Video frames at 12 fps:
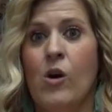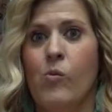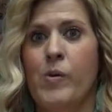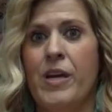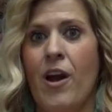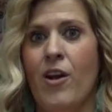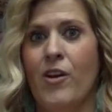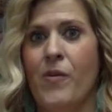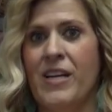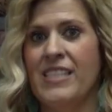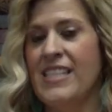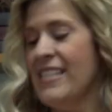We are
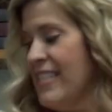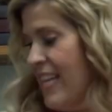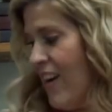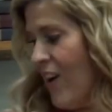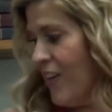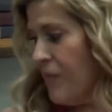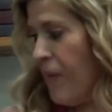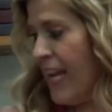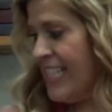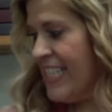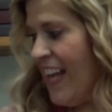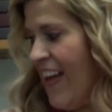going to sing our
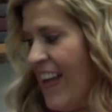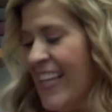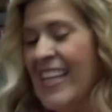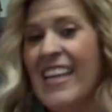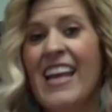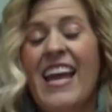goodbye song.